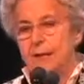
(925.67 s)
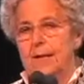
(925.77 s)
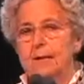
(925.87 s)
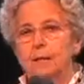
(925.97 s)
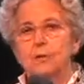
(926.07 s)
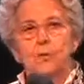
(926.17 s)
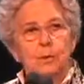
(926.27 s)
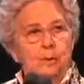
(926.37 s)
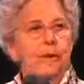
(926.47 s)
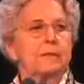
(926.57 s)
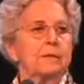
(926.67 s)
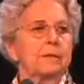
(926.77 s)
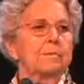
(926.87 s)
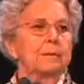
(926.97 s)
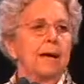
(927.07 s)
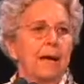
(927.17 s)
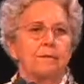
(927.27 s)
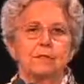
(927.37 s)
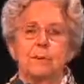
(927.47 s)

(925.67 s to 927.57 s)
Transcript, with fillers: to arrest him, to have some of the